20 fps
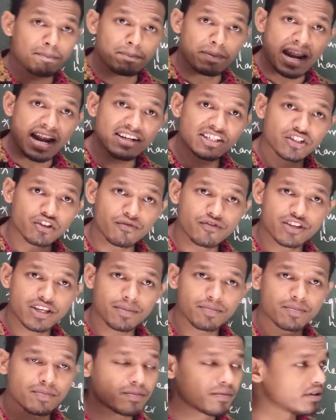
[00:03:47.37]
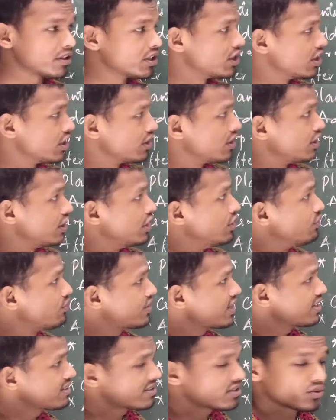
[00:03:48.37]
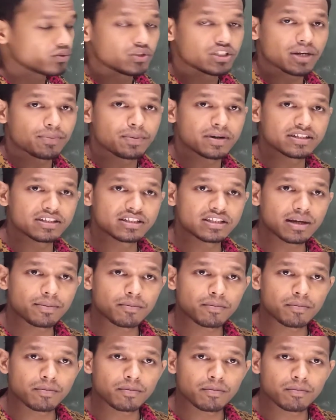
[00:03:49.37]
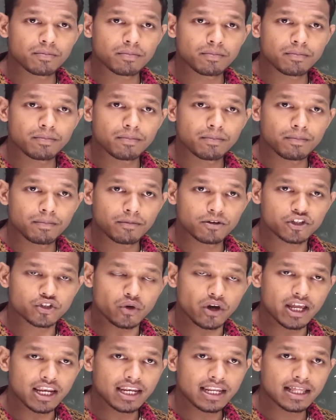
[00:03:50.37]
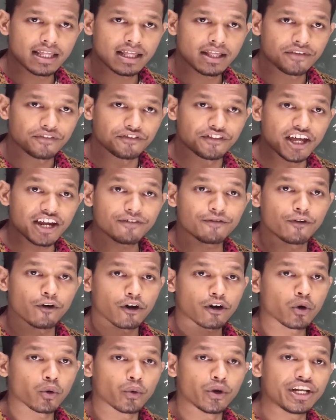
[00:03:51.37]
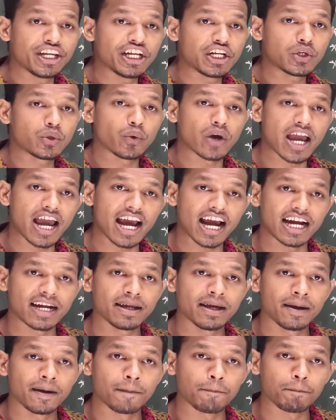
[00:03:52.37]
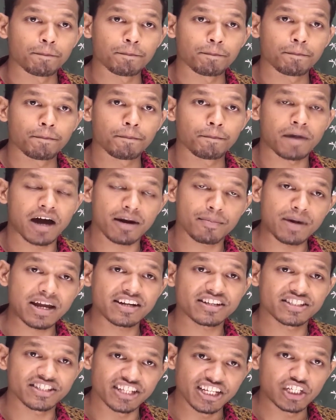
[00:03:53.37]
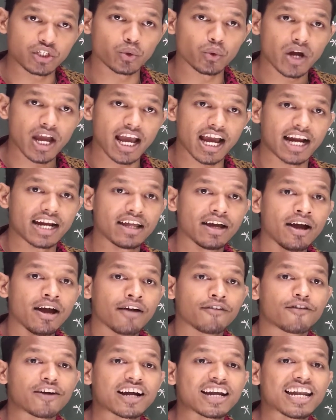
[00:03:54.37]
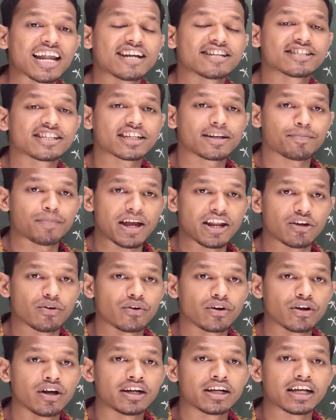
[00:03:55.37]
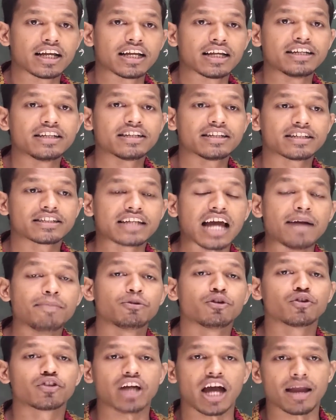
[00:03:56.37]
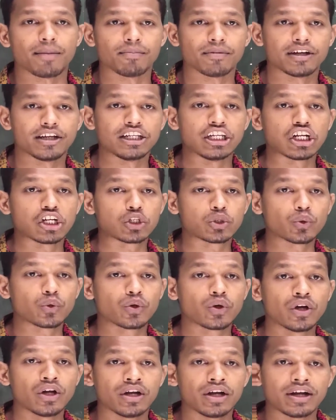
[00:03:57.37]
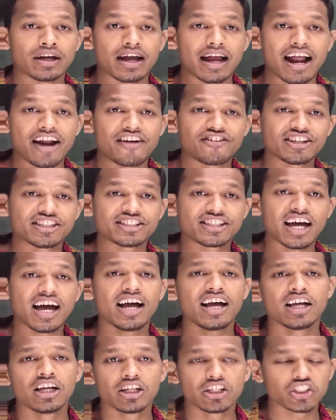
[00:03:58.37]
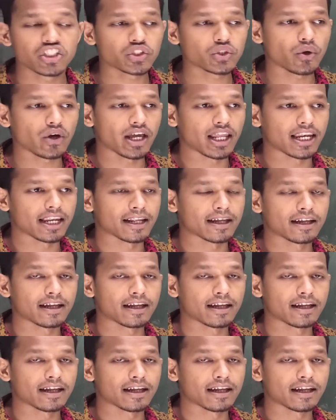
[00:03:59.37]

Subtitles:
plants absorb nutrients which are present in the soil. Therefore, farmers need to add fertilizer manure in time to time in order to enrich the soil.